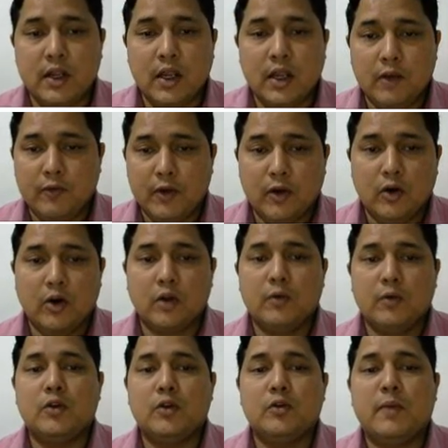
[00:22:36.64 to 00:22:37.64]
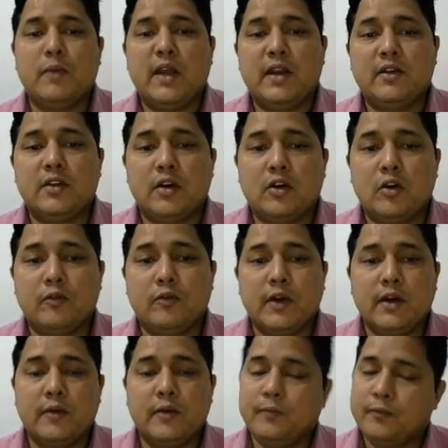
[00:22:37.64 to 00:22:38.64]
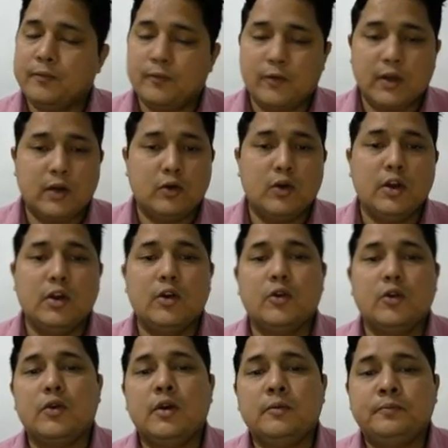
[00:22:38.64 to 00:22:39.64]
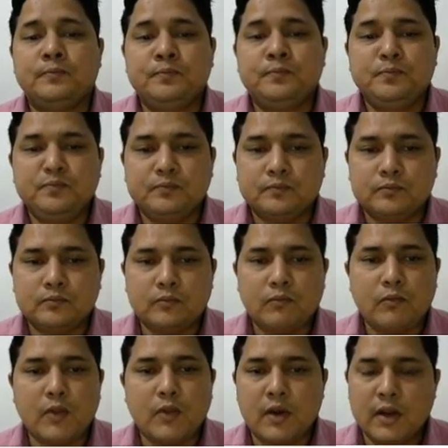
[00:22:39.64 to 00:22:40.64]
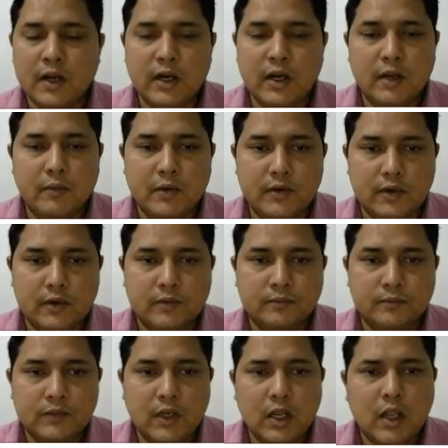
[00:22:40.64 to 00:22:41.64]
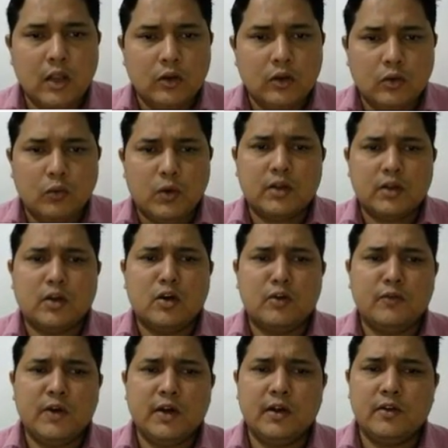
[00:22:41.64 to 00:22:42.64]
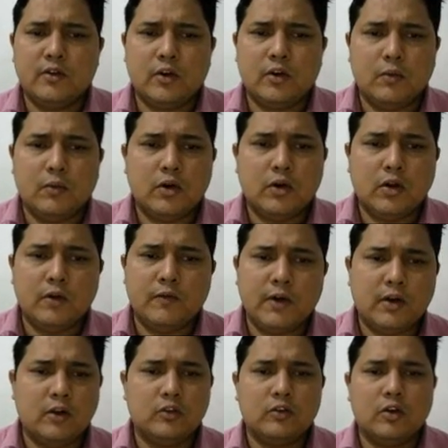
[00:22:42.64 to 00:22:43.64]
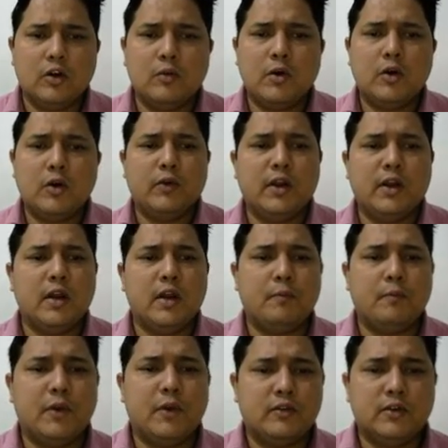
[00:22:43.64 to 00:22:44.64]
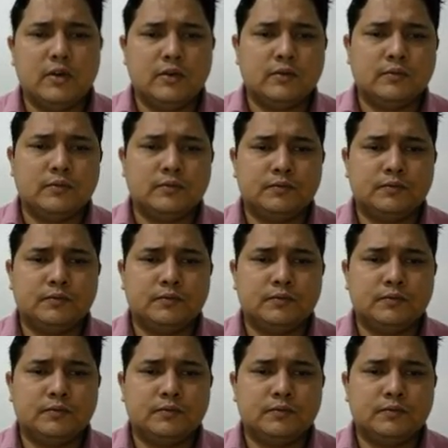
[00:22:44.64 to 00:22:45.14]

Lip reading: If we are not able to manage the conflict, we are going into a negative result. So what the conflict is all about? Conflict is all about when a person